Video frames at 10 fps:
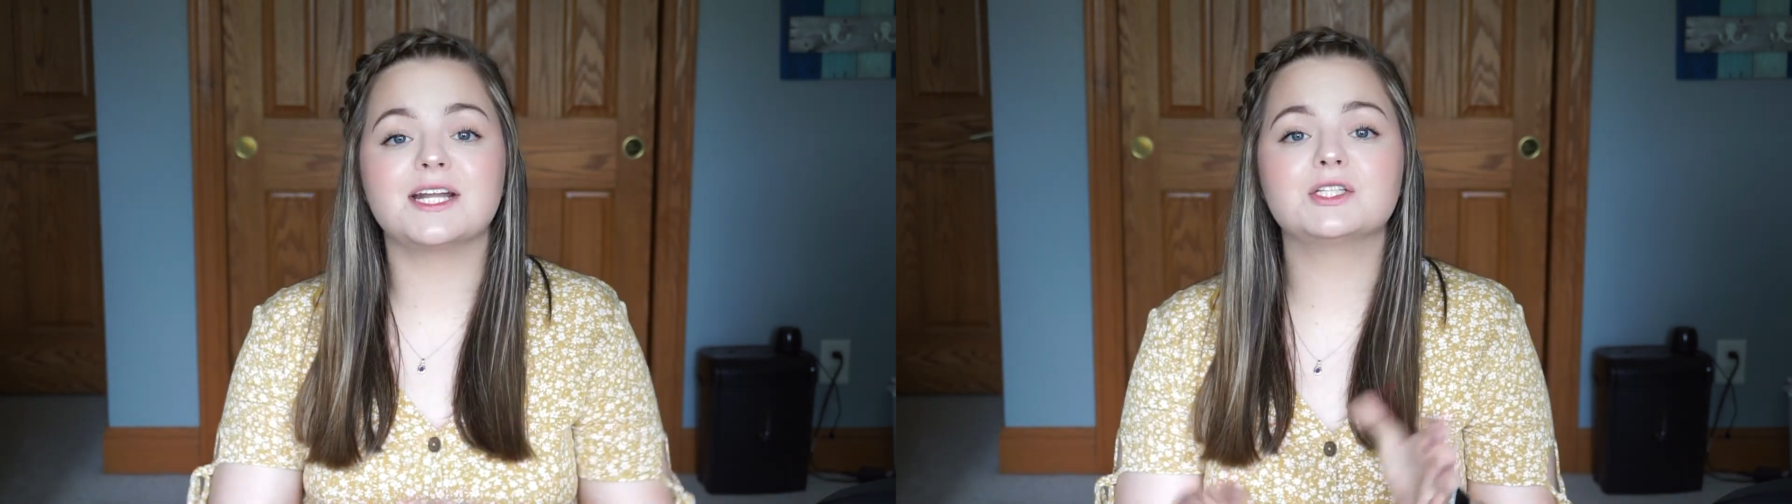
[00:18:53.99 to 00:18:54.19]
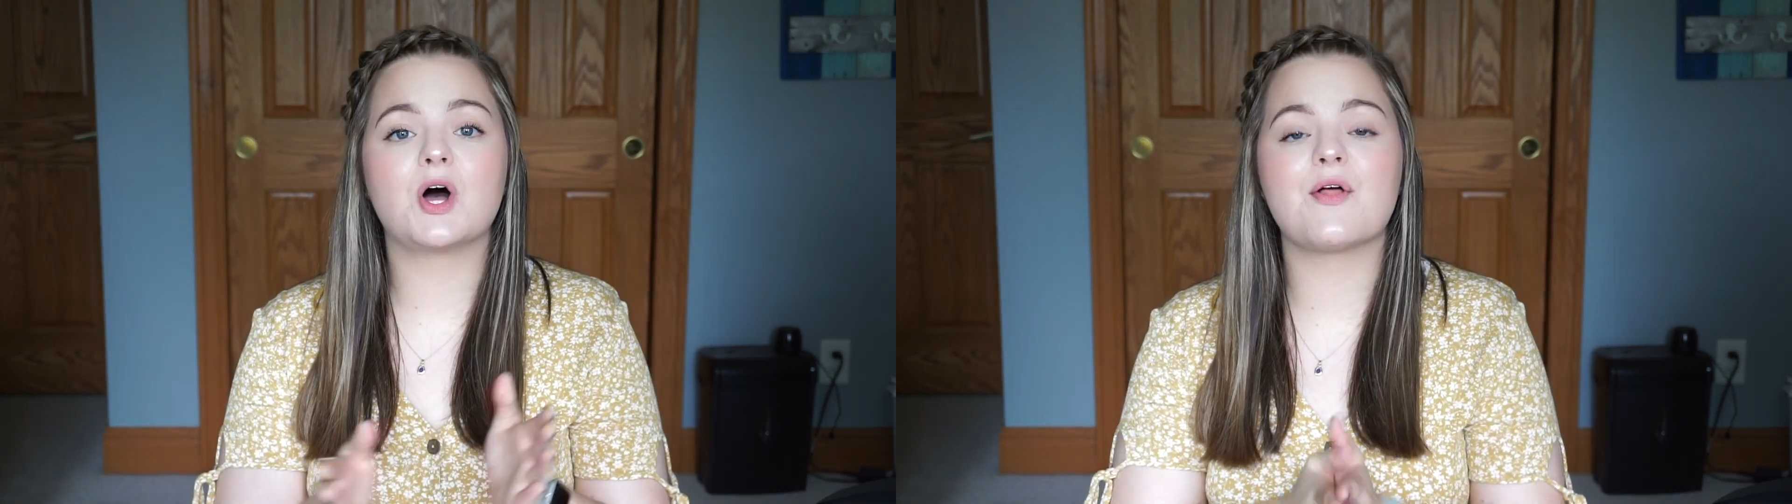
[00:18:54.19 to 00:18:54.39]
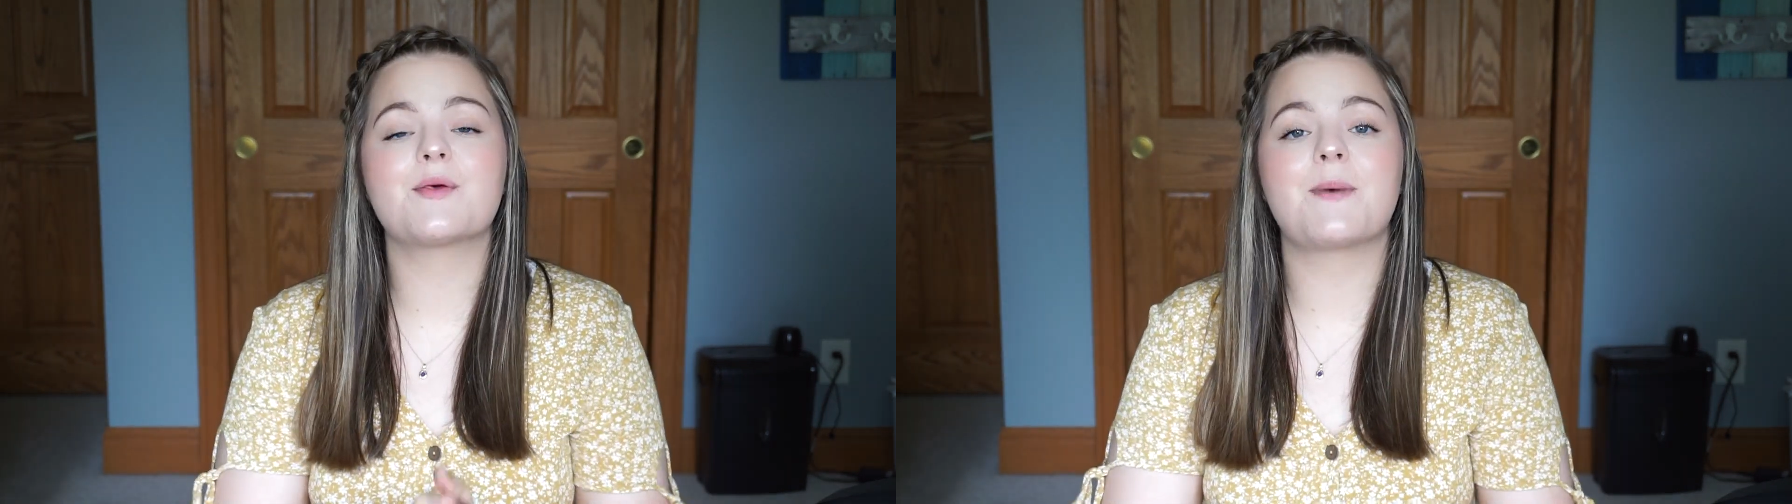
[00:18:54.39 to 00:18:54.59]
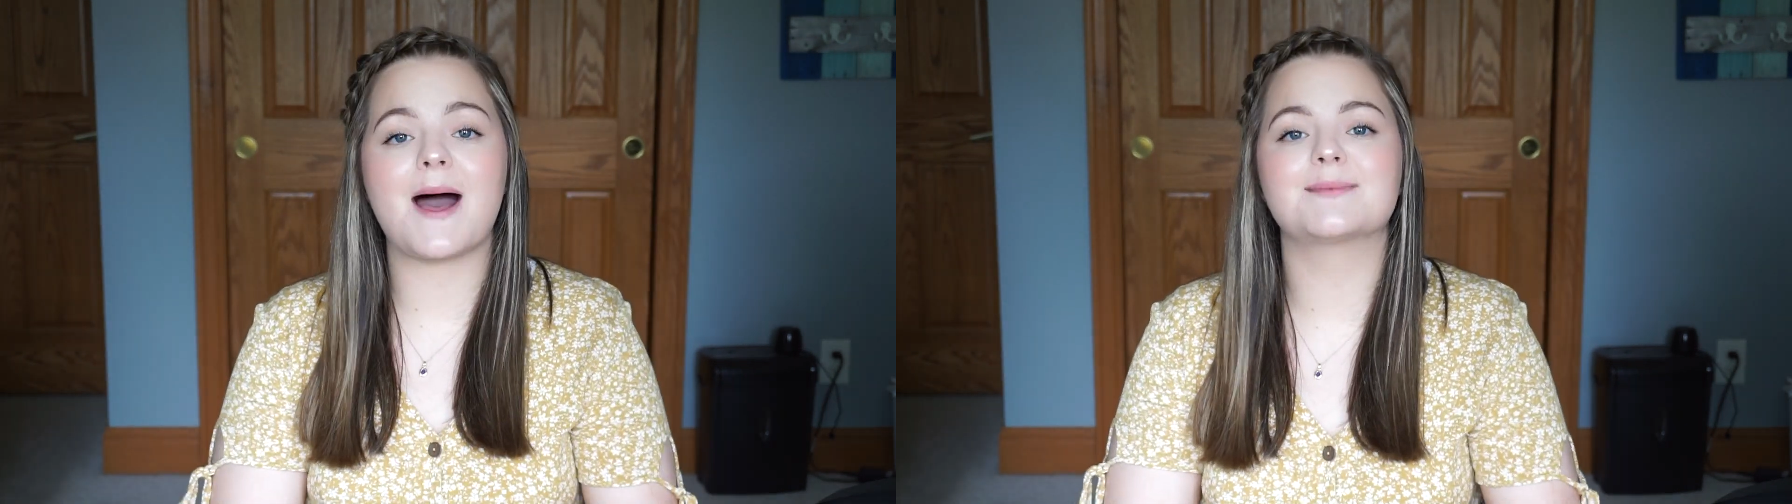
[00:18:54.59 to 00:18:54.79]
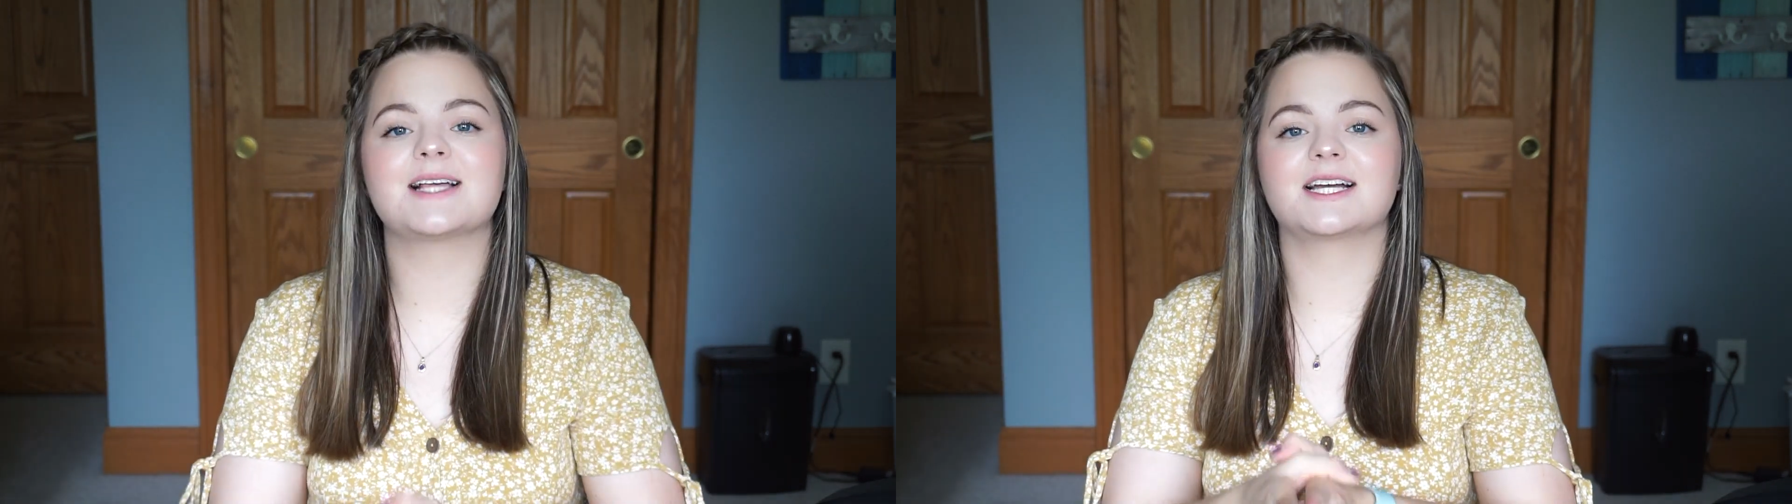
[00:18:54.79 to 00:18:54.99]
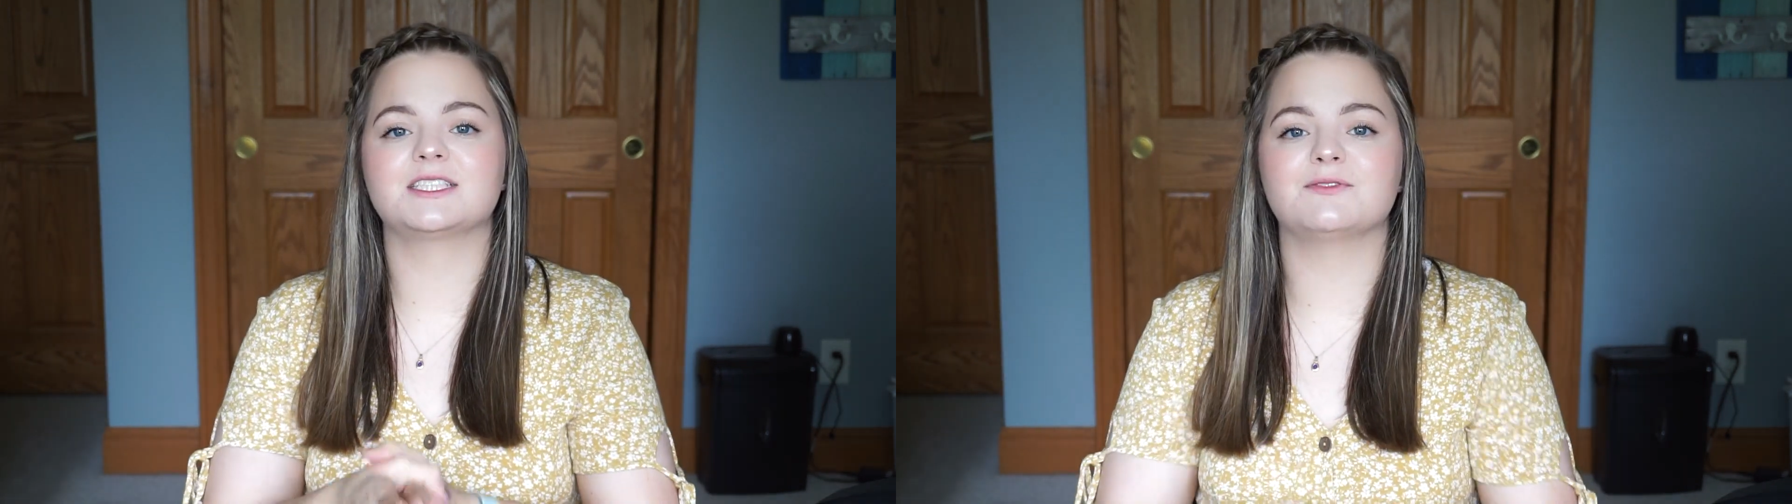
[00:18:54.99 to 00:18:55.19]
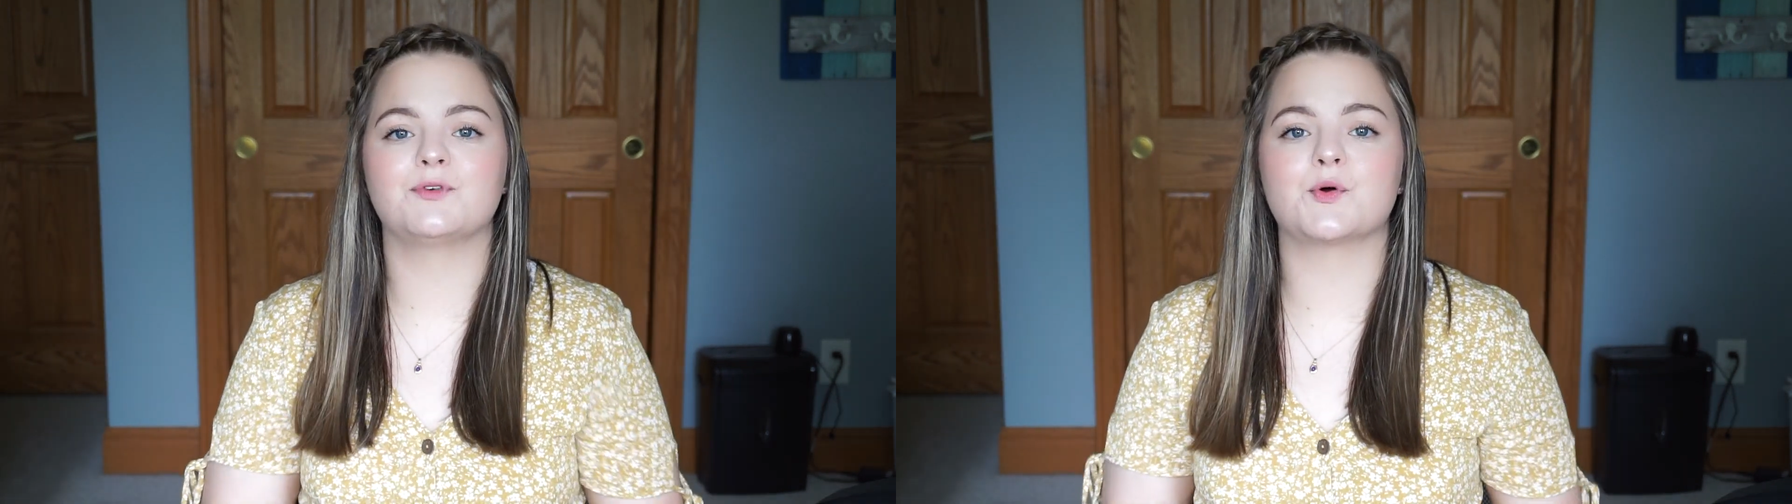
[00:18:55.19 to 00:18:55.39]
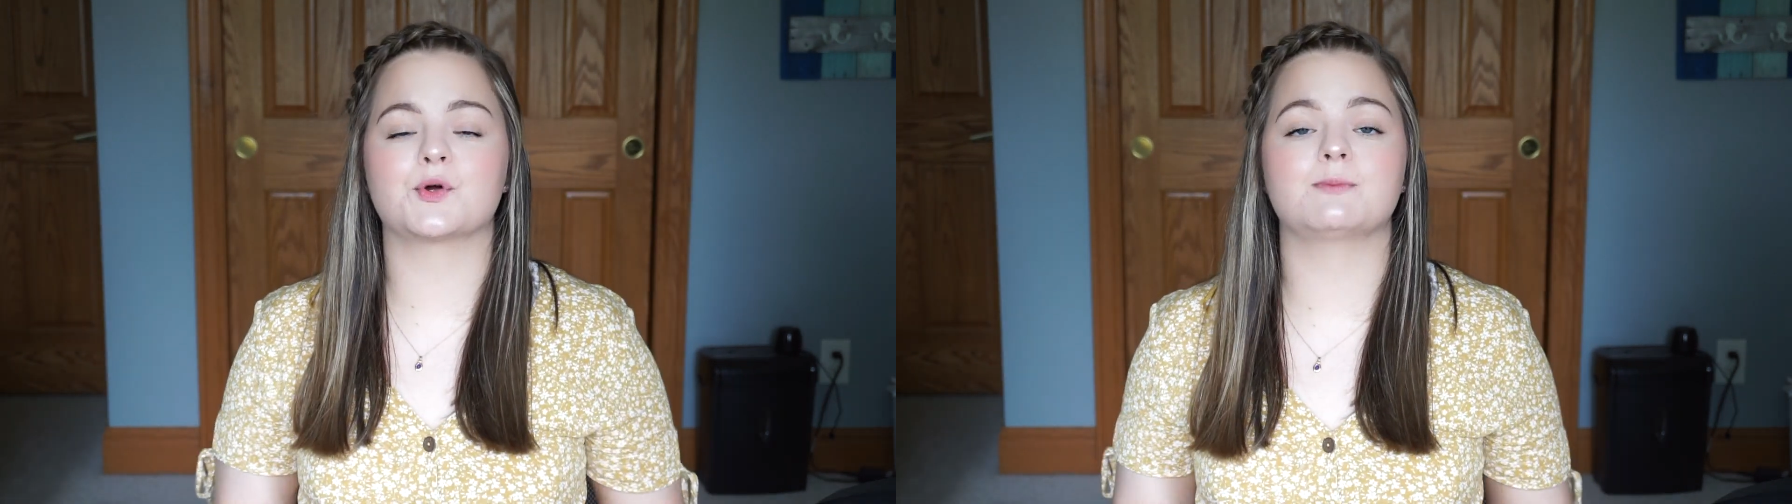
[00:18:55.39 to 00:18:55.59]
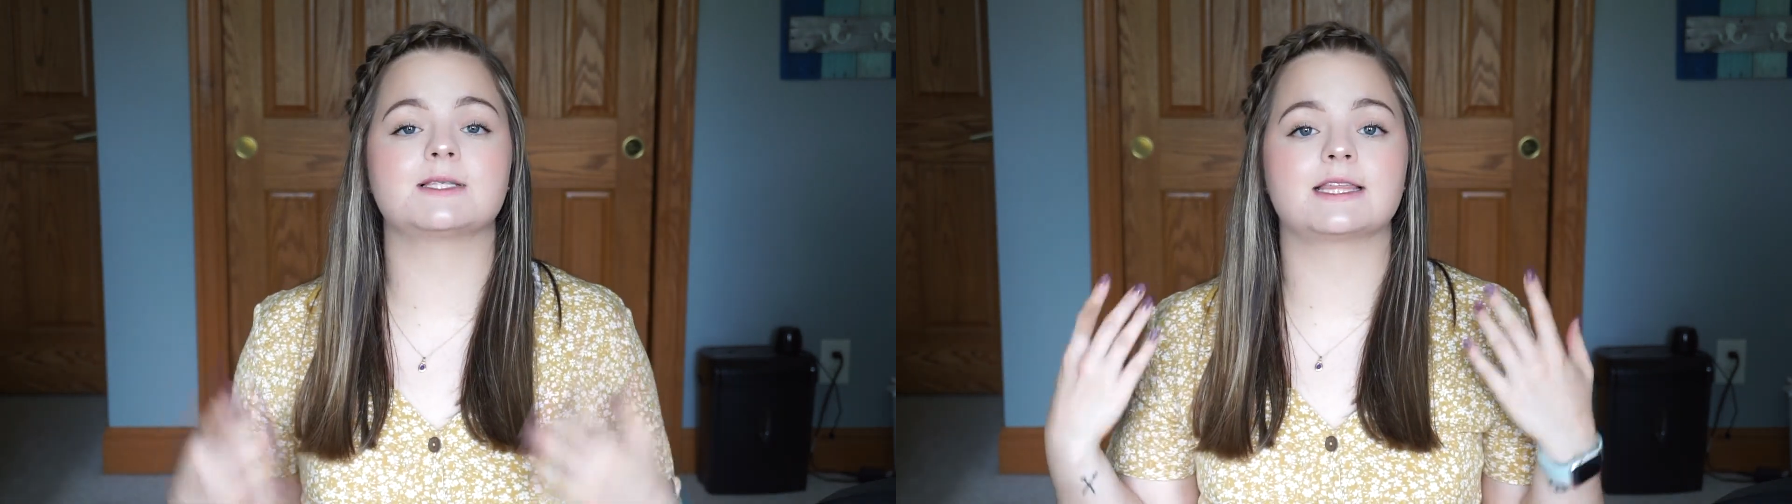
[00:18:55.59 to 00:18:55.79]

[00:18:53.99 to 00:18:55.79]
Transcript: That is all the pop sockets and phone grips